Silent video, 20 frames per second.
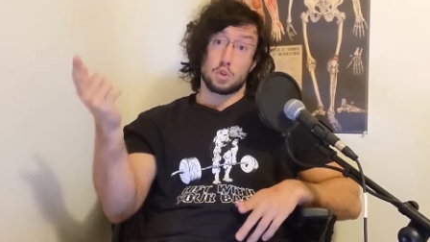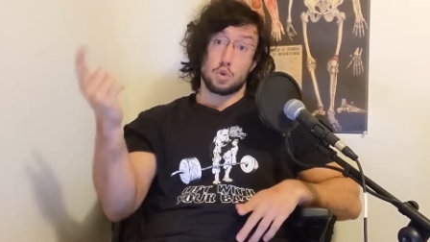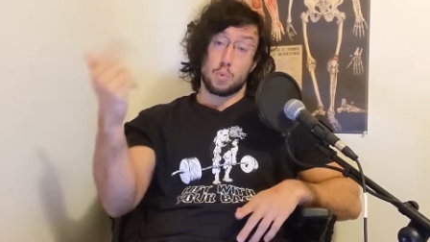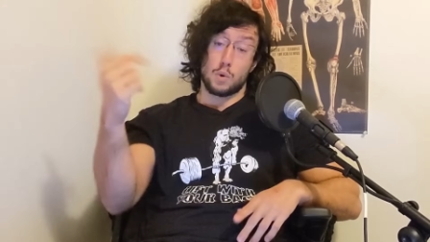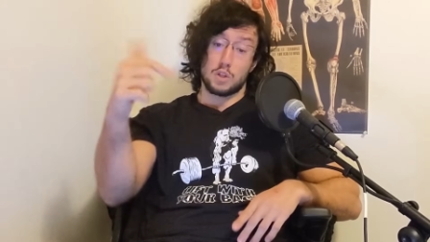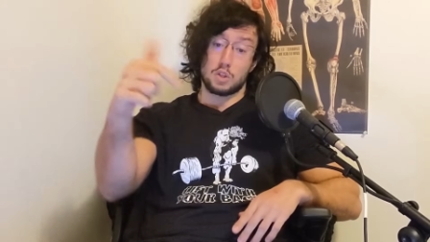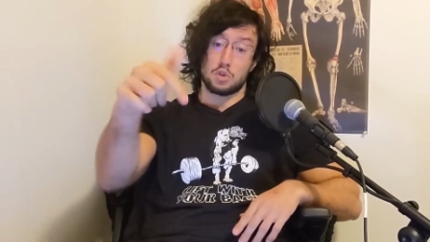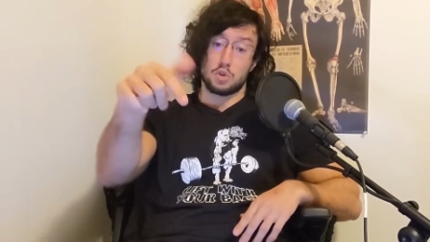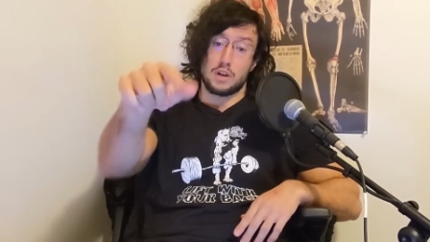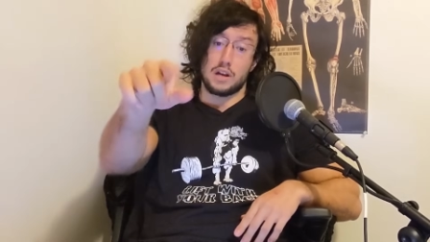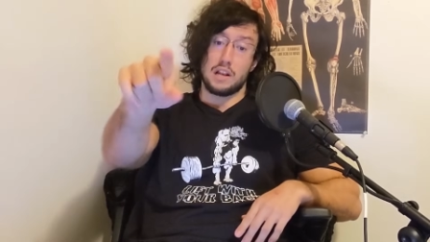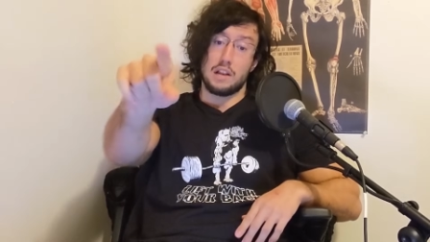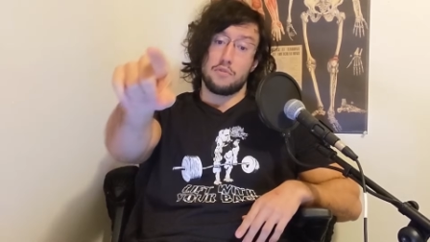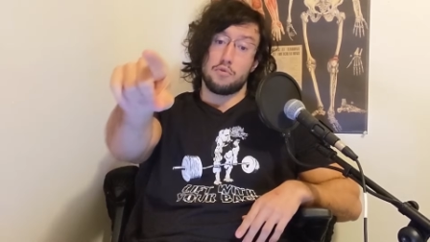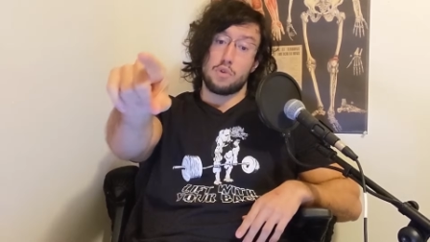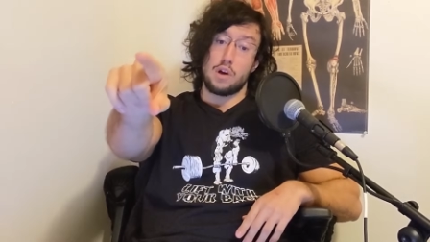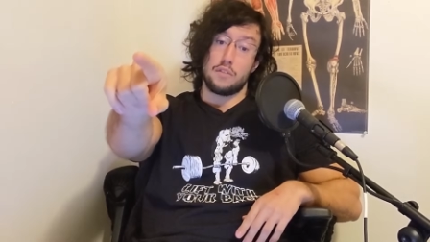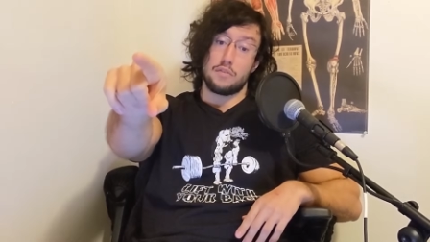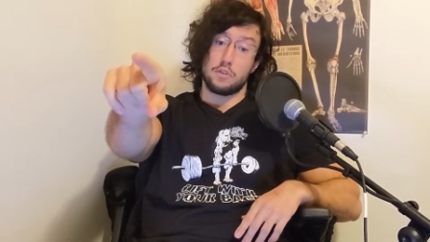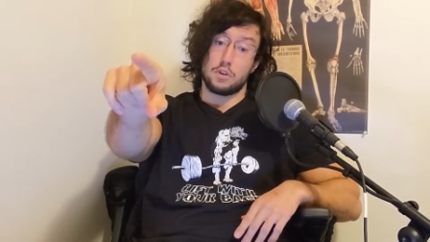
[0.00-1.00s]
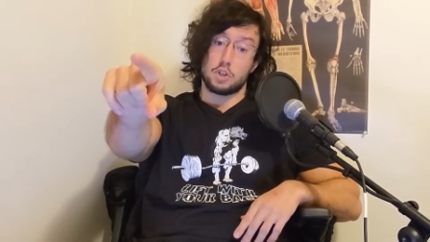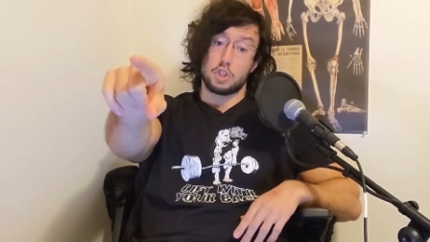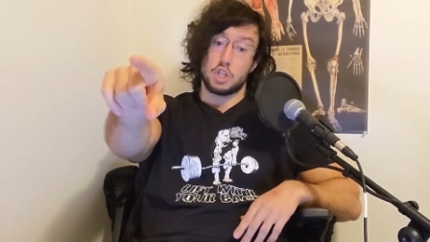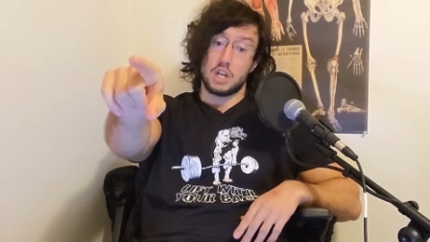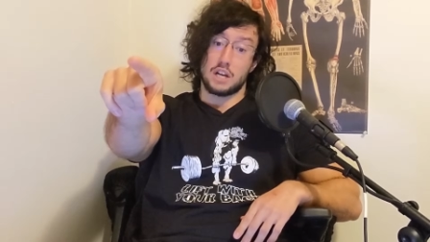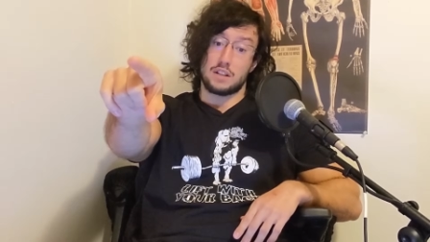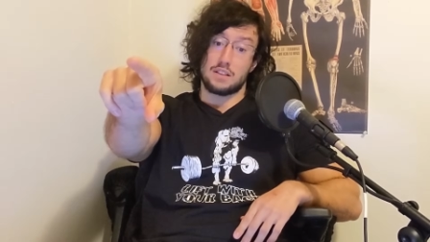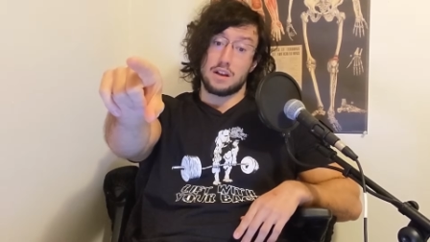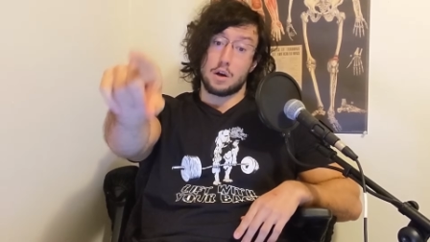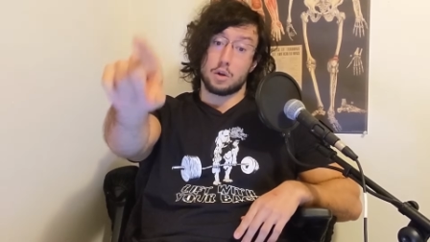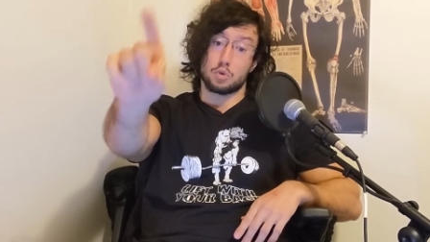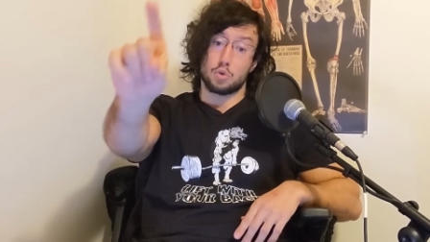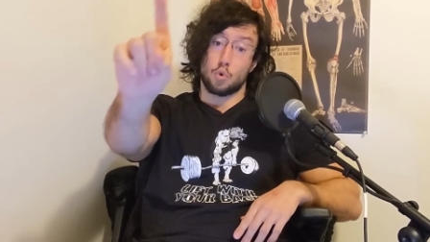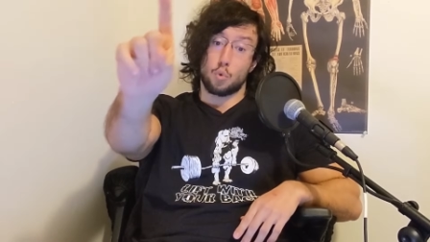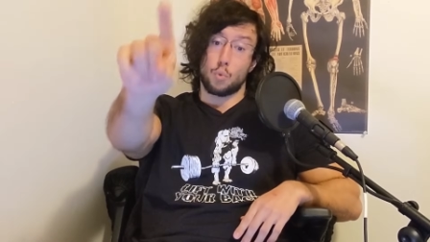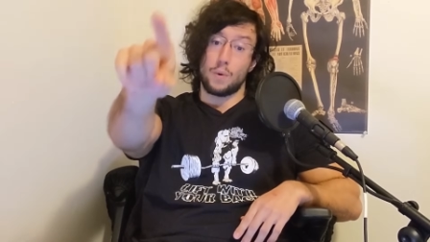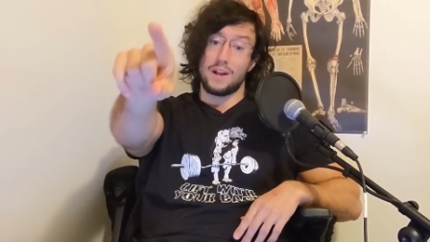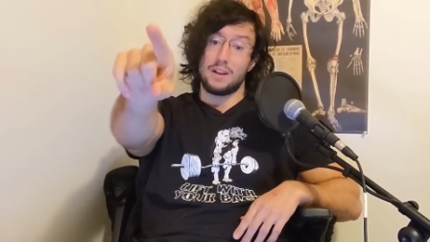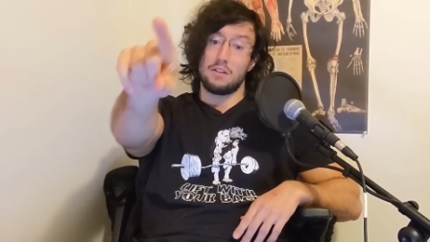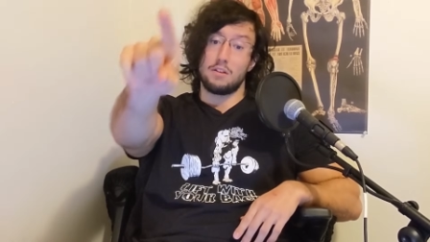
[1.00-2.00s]
So once again, if you have not checked out
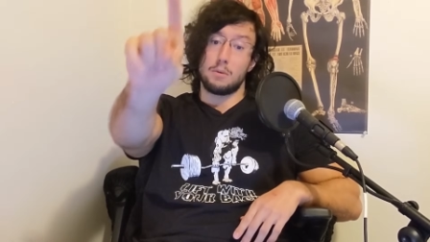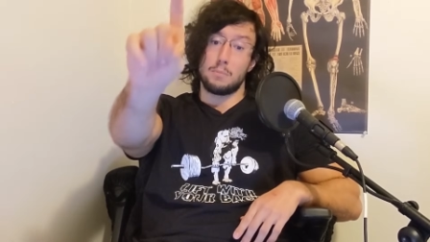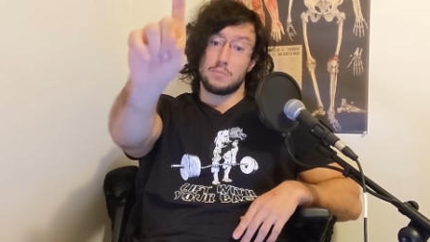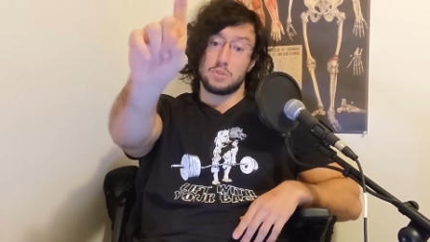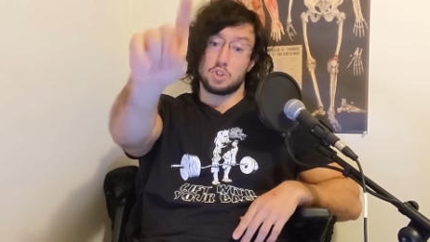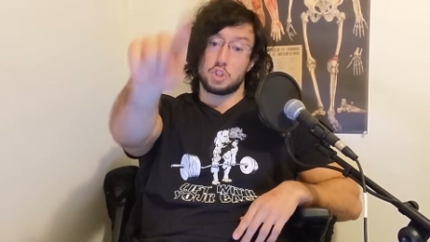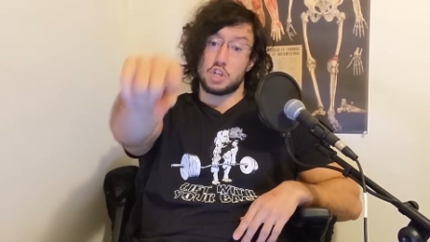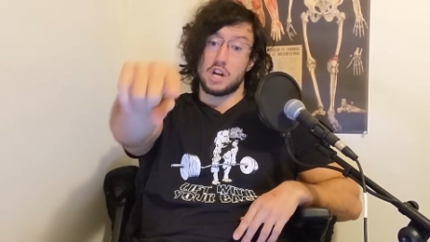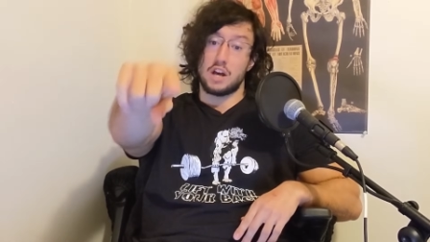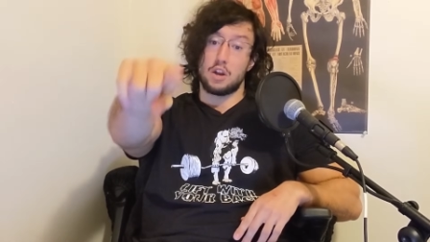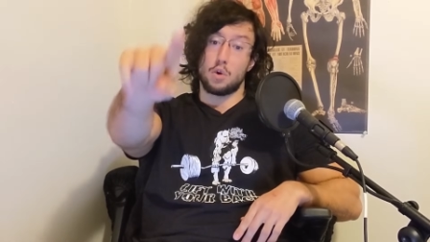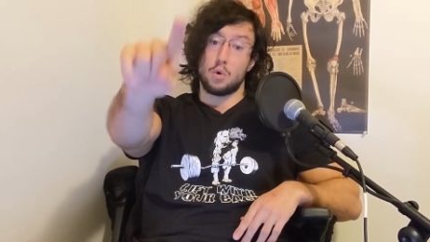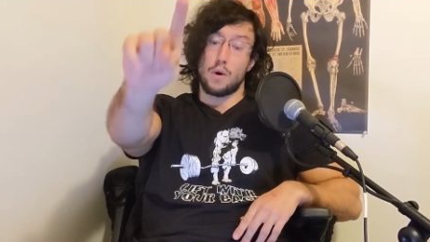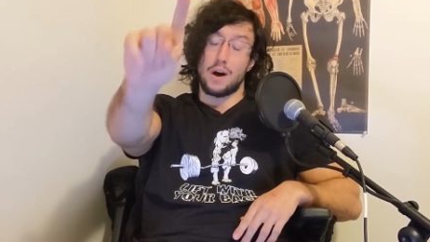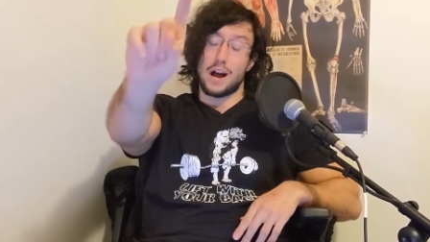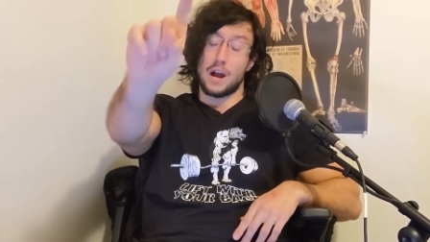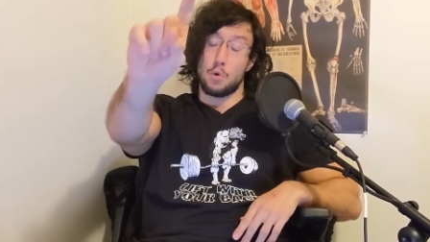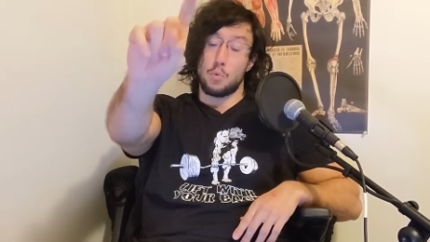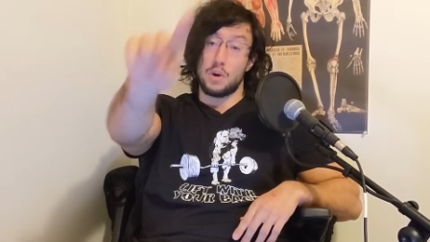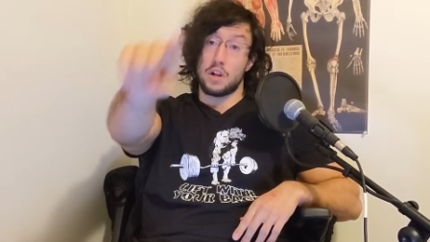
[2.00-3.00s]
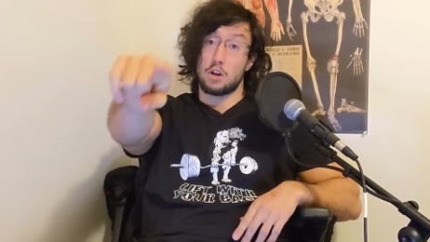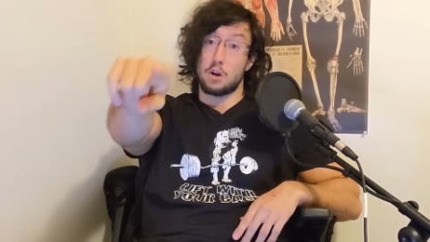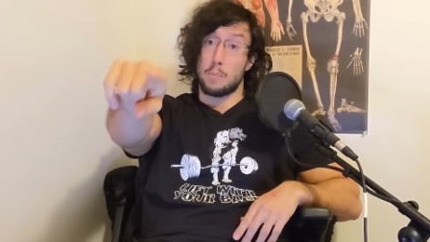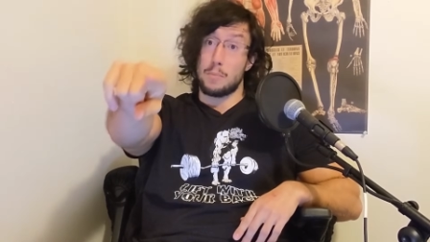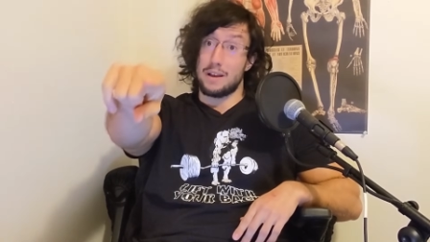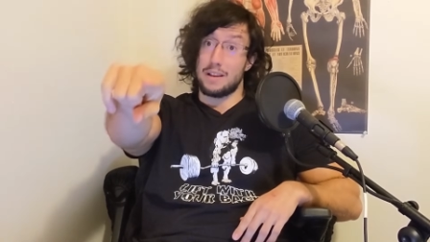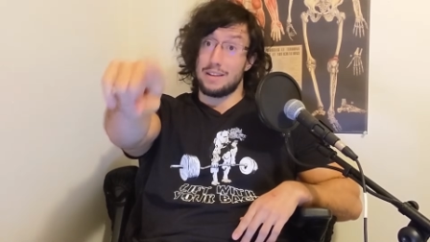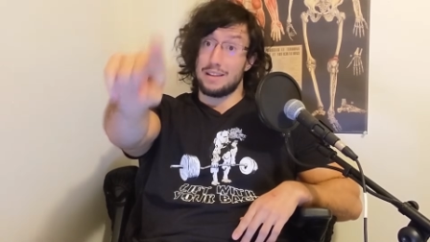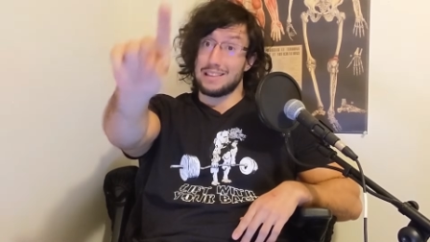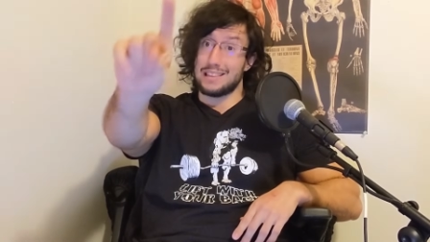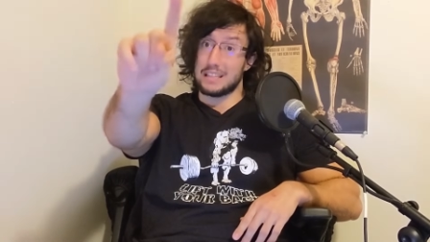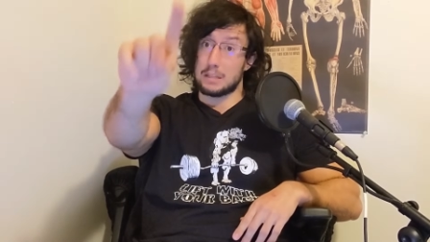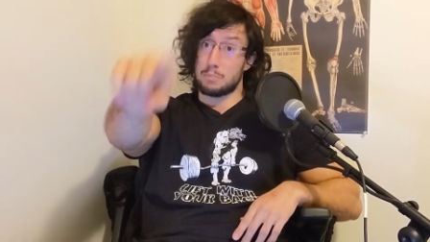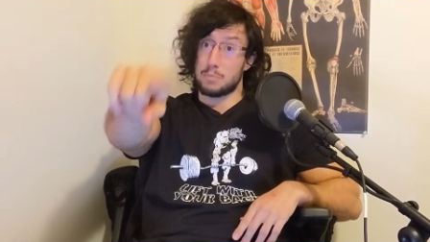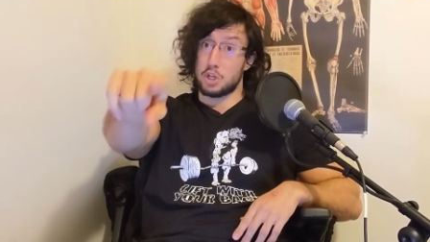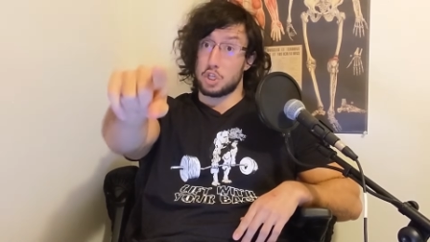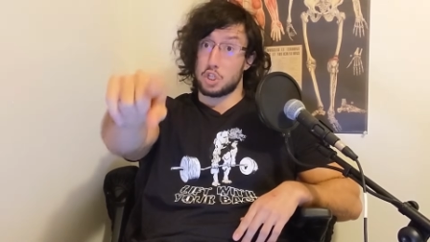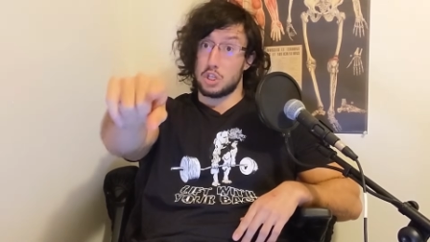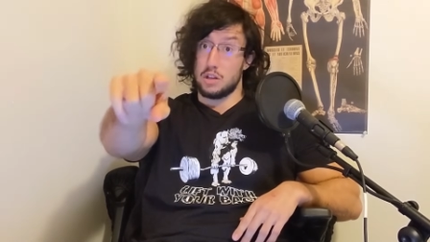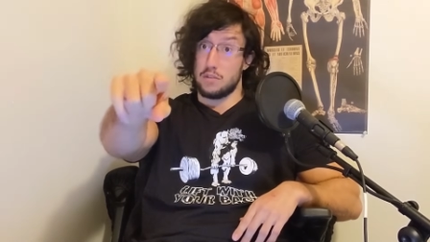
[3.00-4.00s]
Randumb's channel, I recommend it,
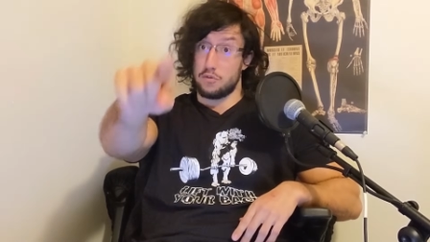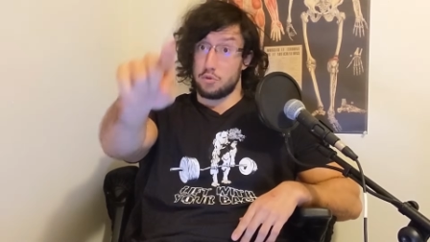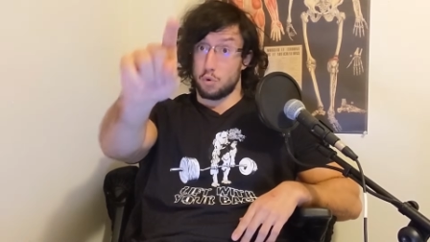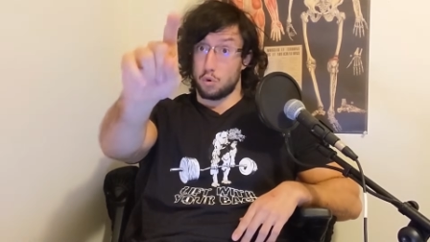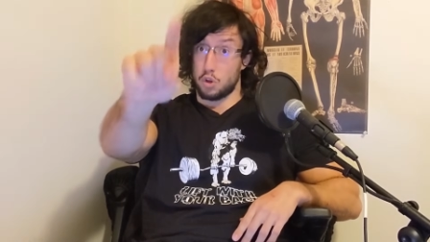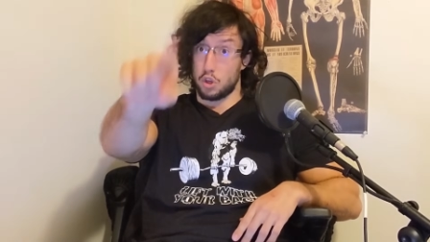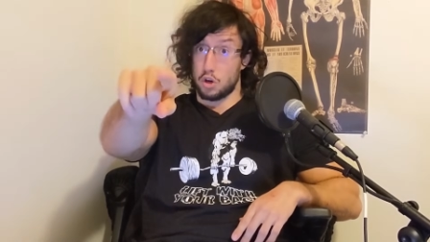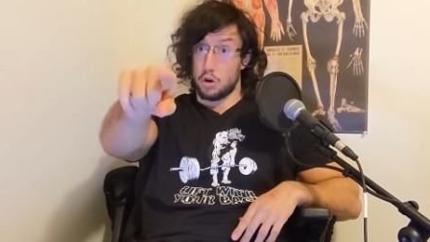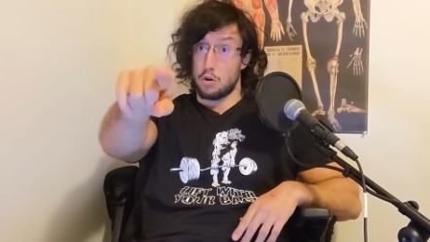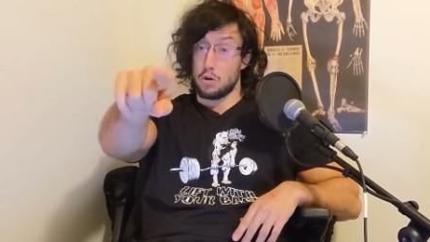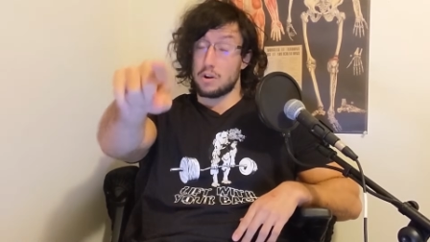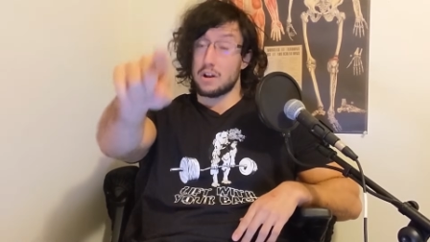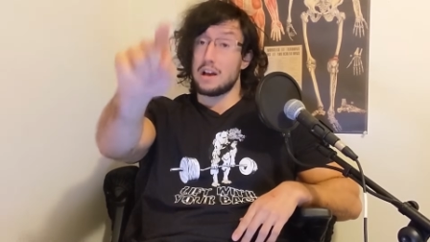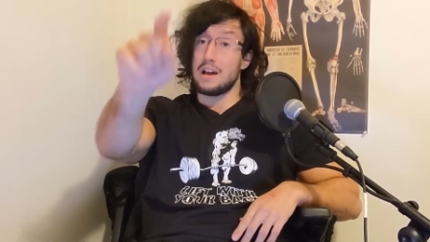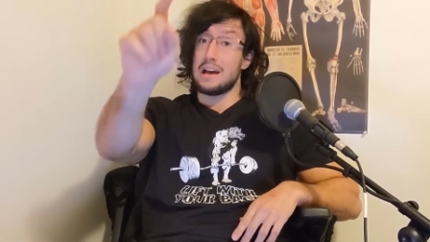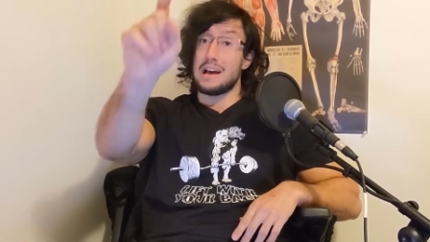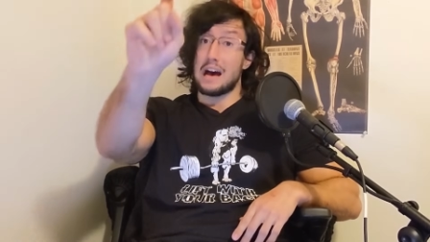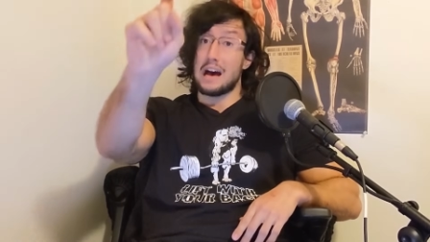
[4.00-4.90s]
especially if you're young.